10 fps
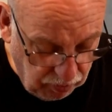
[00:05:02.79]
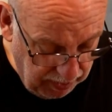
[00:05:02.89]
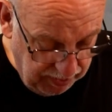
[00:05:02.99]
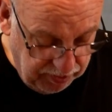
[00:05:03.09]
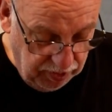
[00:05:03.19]

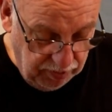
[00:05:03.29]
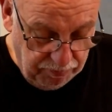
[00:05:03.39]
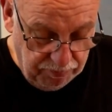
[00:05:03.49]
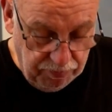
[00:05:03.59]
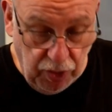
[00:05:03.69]
wire to the
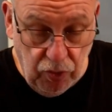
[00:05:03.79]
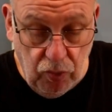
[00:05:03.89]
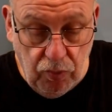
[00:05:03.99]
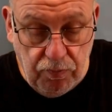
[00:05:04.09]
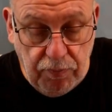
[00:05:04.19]

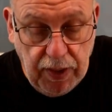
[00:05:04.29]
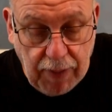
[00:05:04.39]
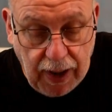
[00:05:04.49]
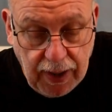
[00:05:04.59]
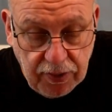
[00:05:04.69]
blue B
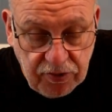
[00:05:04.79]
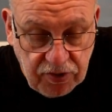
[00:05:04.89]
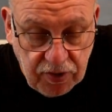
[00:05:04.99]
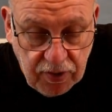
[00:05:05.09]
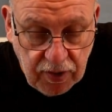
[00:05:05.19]

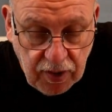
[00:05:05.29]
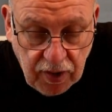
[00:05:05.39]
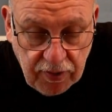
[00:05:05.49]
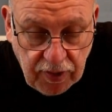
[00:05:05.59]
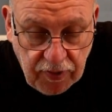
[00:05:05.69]
minus,
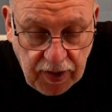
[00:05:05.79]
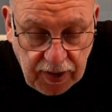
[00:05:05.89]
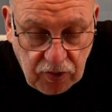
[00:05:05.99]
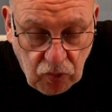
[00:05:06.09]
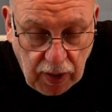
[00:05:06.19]
then the
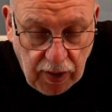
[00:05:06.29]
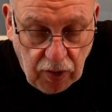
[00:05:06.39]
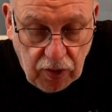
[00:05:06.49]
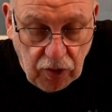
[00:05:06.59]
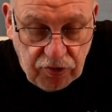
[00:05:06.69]
next wire
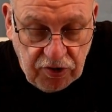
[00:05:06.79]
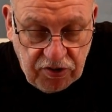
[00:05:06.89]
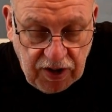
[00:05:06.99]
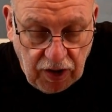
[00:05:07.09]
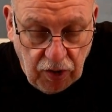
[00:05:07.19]
along goes to
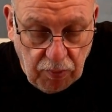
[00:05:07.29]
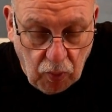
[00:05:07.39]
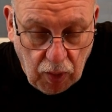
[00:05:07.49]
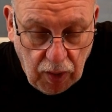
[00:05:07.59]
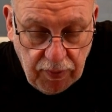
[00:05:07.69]
cell number
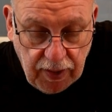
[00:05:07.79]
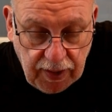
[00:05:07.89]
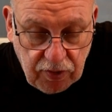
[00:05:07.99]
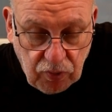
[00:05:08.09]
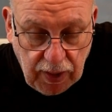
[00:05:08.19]
1, the
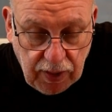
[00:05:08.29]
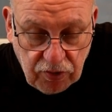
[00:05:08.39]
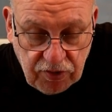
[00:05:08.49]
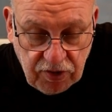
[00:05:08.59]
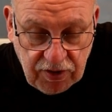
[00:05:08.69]
next wire
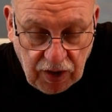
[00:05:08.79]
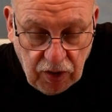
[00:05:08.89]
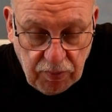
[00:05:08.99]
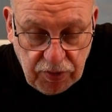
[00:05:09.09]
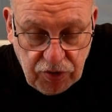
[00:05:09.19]
goes to cell
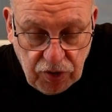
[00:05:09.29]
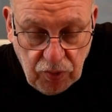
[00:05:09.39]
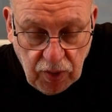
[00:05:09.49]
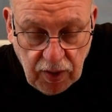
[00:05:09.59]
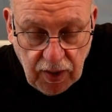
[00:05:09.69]
number
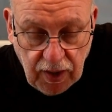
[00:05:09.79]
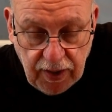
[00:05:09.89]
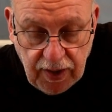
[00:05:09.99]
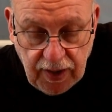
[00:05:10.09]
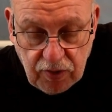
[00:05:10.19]
2, and
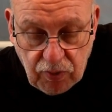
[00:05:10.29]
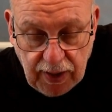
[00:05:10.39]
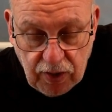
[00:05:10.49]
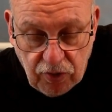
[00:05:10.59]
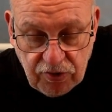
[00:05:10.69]
the next
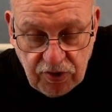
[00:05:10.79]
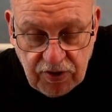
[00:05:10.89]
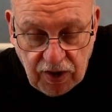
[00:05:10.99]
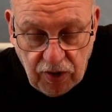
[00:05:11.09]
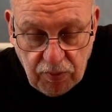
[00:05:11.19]
wire goes to
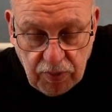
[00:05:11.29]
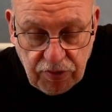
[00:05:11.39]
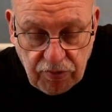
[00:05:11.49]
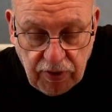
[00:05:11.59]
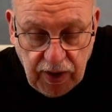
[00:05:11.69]
cell number
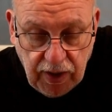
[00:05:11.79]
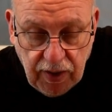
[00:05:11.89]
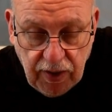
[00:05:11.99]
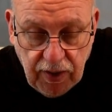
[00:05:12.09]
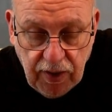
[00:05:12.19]
3.
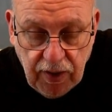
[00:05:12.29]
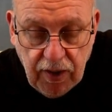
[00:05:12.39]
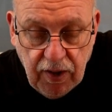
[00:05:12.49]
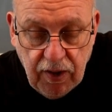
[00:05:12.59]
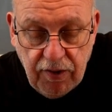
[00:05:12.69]

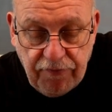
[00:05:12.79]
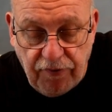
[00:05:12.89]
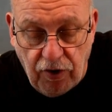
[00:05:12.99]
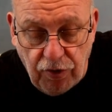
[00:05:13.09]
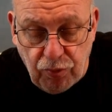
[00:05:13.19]
The
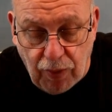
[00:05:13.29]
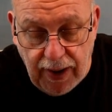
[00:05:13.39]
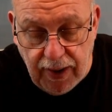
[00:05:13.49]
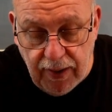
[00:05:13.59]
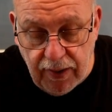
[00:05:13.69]
fourth
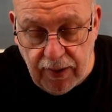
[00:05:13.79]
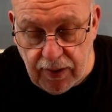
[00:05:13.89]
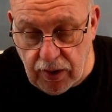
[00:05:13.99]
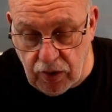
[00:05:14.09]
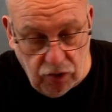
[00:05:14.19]
wire
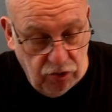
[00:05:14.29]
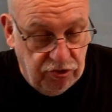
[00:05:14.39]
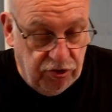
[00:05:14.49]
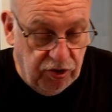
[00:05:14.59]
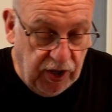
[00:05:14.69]

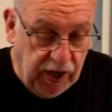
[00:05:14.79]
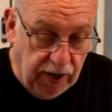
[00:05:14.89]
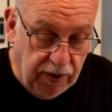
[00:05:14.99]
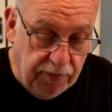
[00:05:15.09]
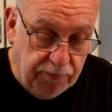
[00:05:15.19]
goes to
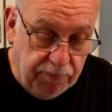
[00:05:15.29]
here,